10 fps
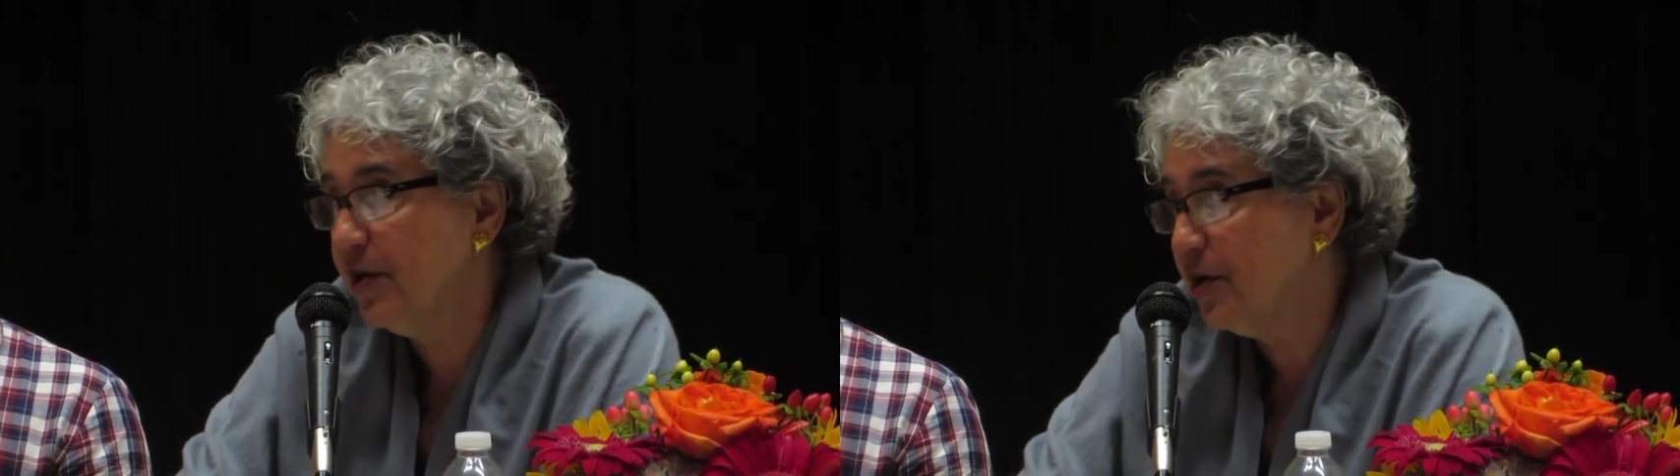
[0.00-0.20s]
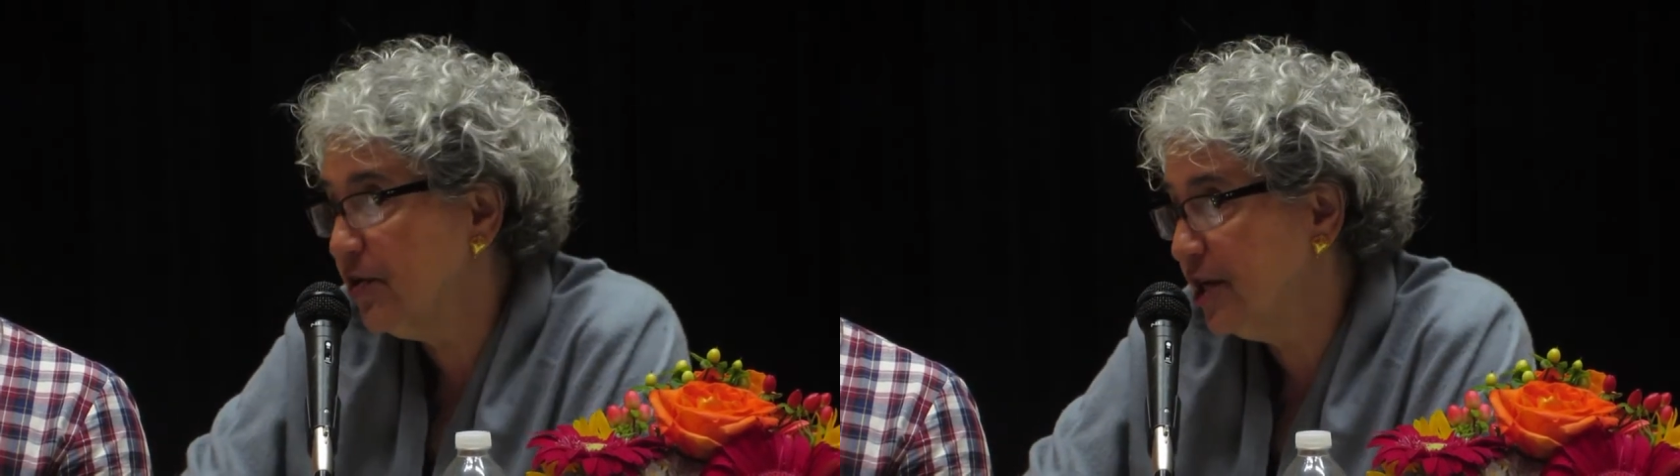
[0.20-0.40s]

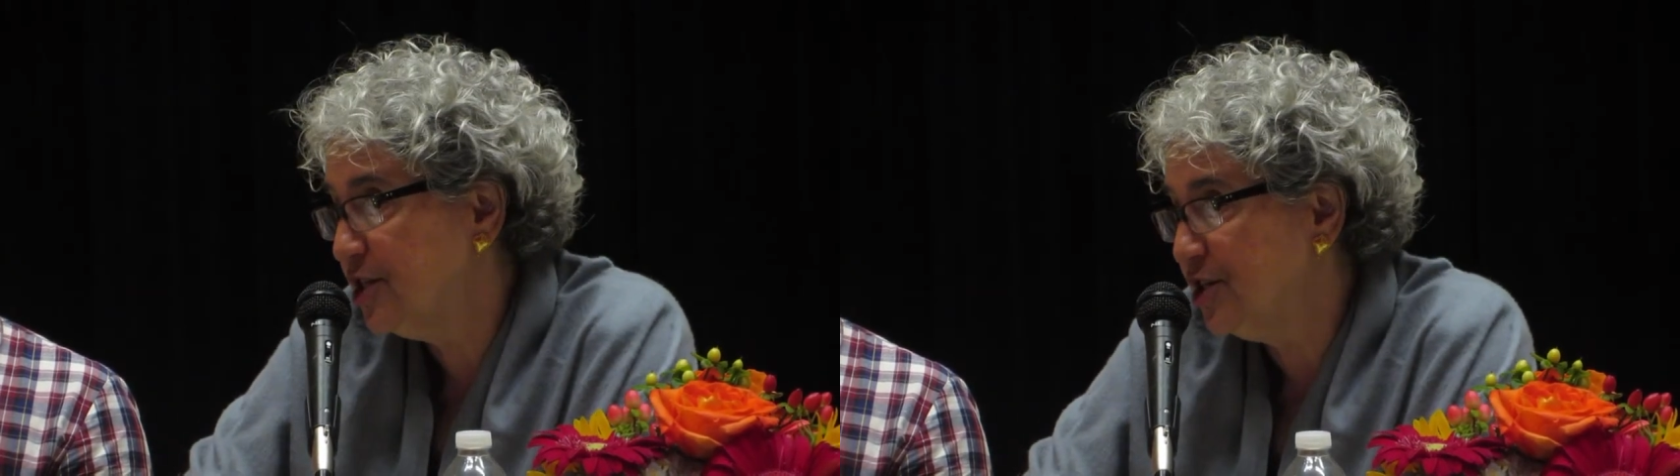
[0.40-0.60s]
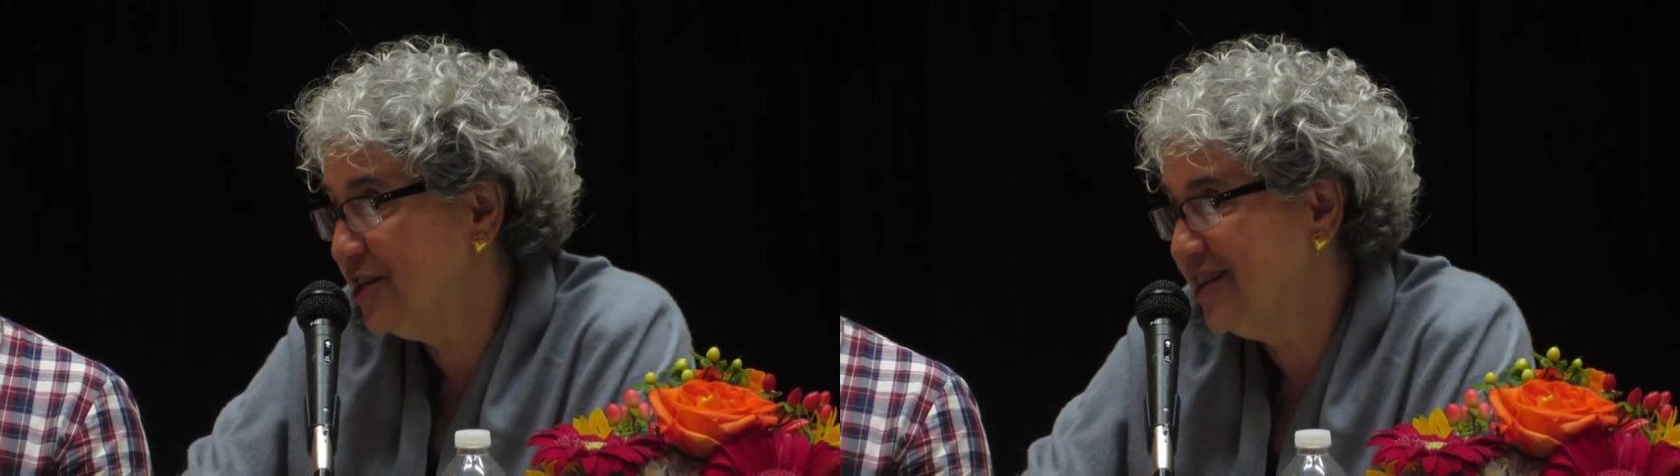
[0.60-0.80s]

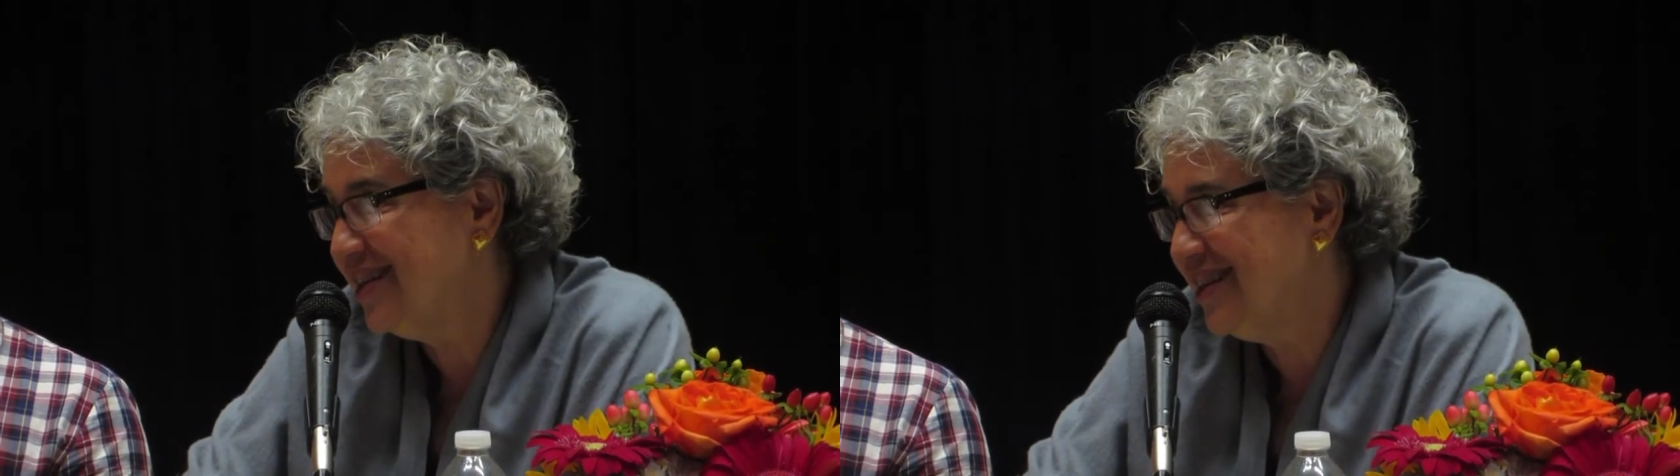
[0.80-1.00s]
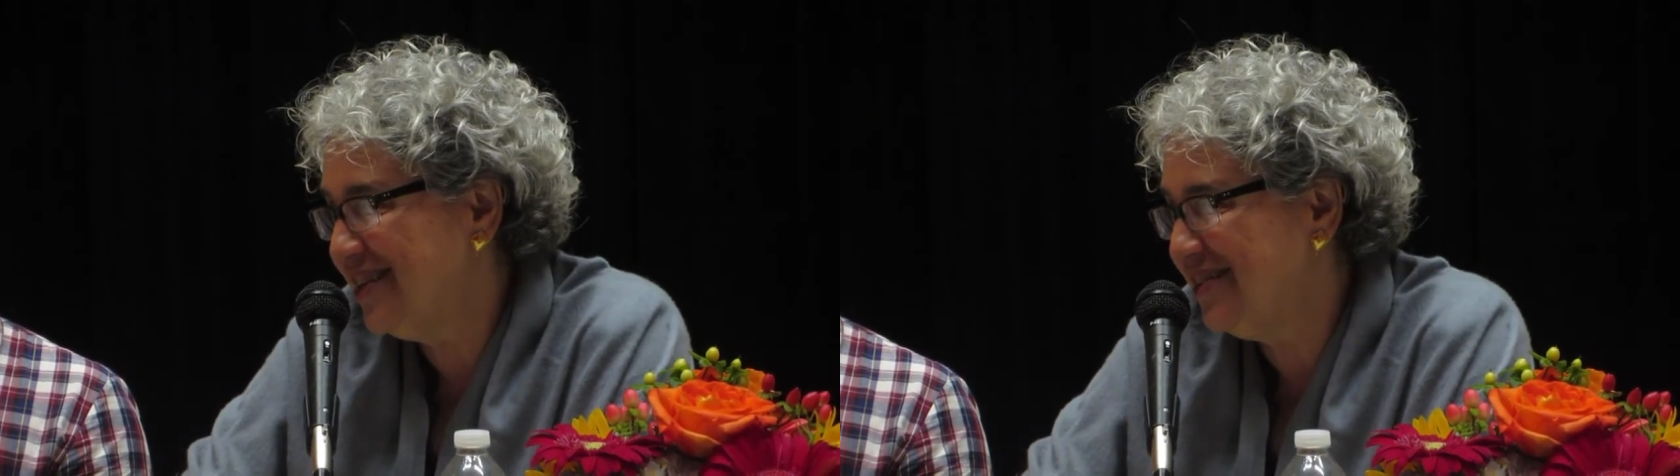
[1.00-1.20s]
Federation
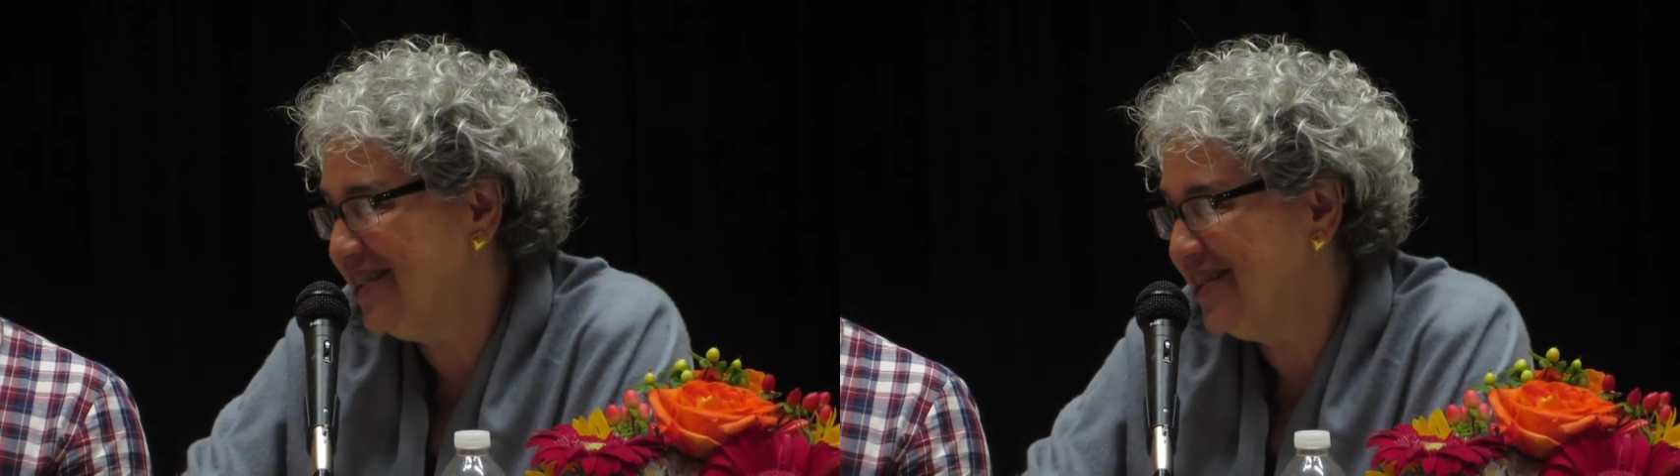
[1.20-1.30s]
in